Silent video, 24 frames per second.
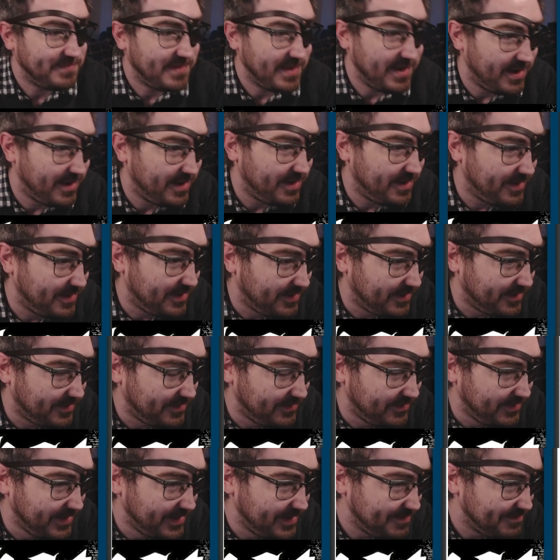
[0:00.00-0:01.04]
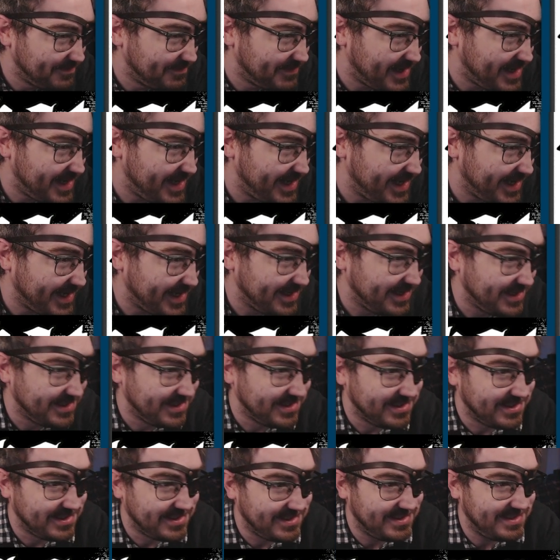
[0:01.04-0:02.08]
Oh my
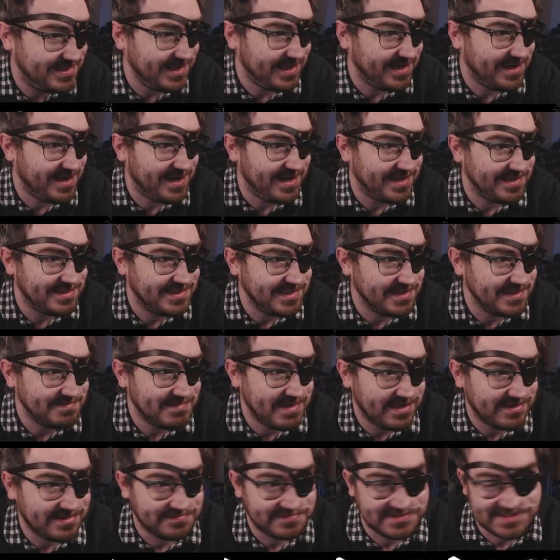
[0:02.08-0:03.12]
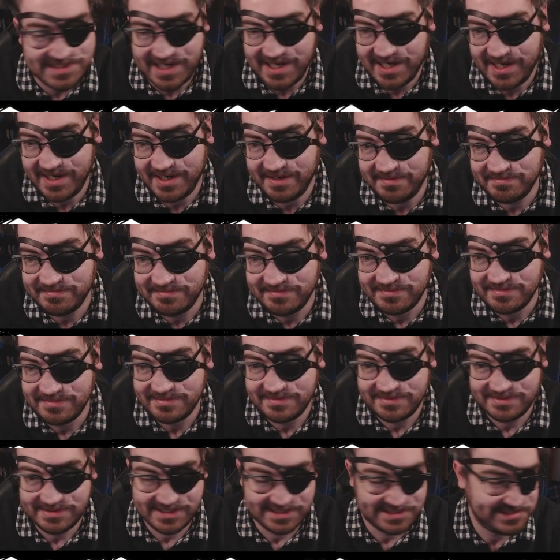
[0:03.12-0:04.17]
god, the amount of time
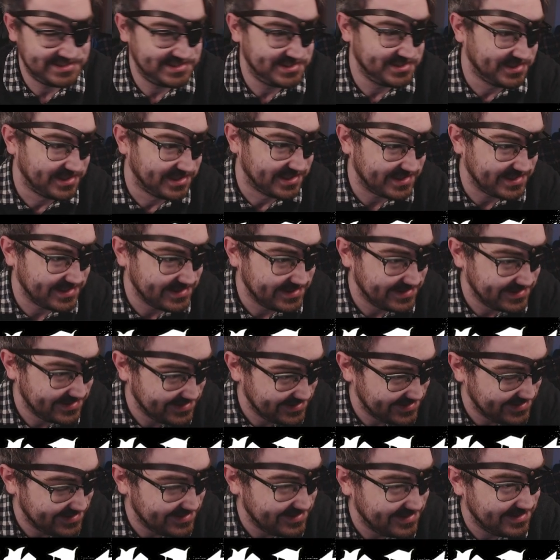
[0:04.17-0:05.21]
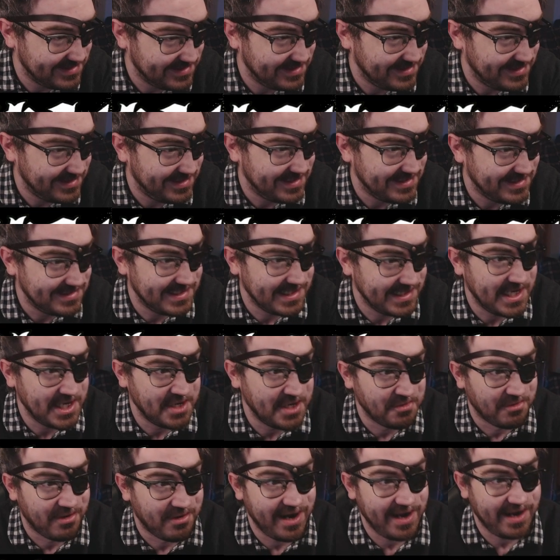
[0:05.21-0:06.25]
this took to get
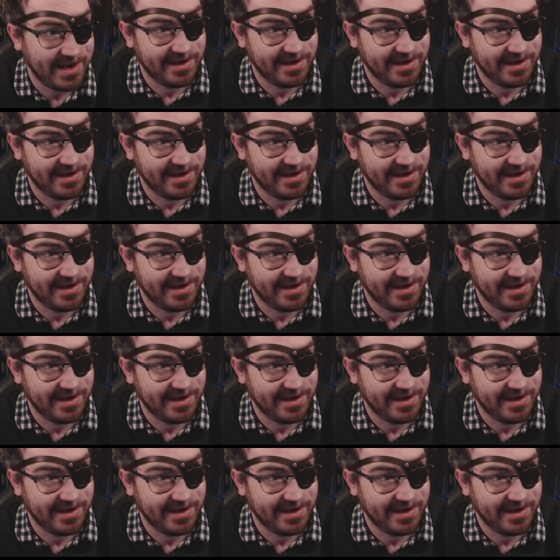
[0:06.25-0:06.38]
right.